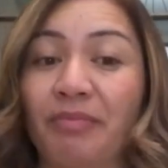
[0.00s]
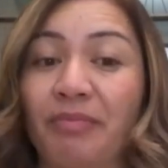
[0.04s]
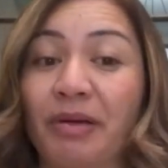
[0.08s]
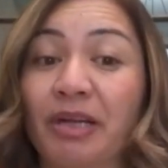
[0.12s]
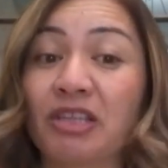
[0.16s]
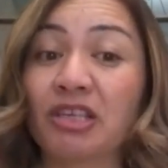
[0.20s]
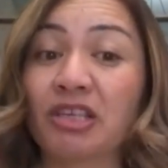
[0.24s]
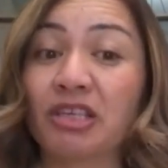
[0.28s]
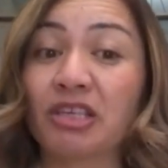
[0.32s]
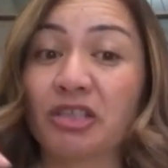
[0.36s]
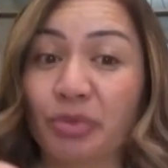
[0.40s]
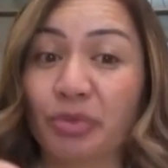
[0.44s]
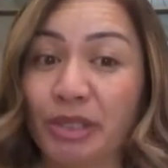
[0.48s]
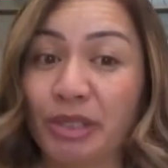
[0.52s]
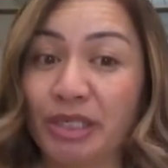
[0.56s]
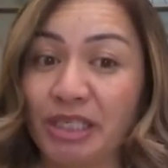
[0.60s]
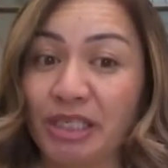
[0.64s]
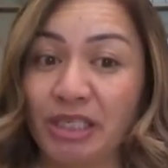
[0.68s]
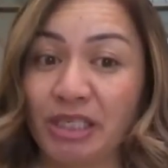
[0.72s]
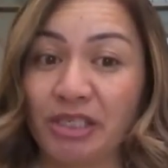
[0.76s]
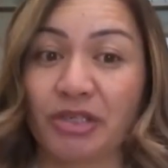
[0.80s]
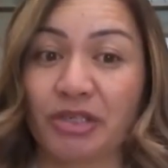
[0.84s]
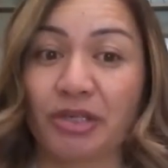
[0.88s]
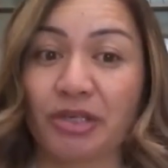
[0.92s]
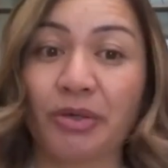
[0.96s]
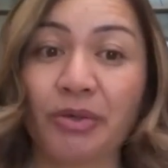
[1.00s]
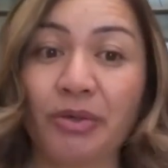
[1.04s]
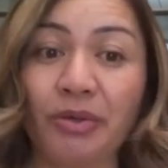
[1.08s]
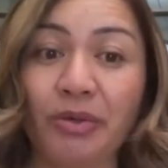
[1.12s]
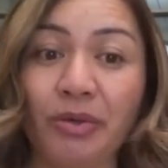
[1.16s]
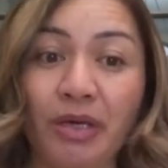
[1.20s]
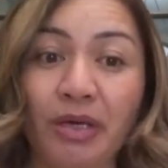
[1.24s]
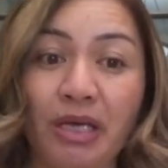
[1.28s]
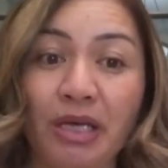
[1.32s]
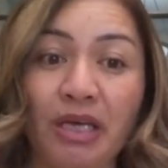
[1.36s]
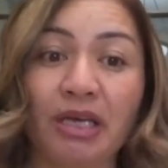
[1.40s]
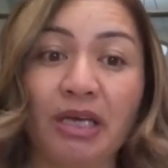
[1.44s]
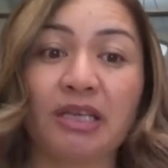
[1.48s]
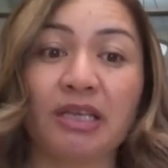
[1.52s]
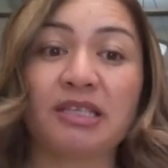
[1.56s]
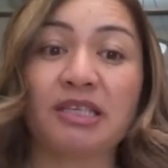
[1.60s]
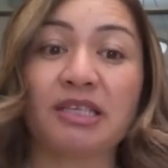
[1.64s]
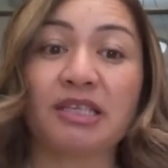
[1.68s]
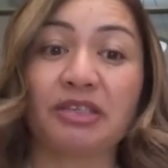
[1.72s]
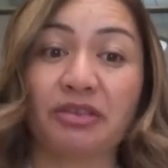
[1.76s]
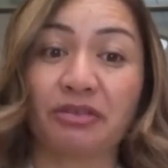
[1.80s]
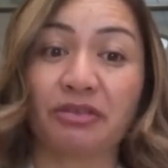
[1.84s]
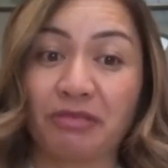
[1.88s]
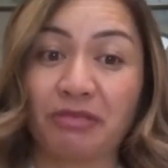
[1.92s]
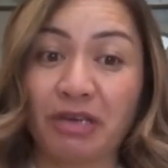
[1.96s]
Budget 22
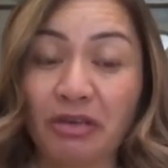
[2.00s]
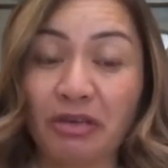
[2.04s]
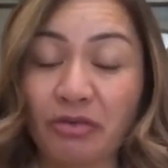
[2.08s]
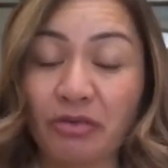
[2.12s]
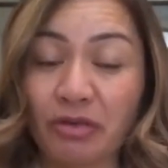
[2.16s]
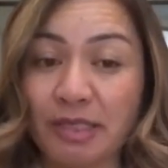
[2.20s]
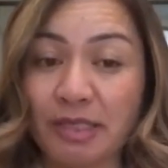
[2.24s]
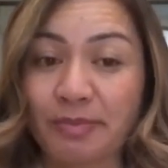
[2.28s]
is a direct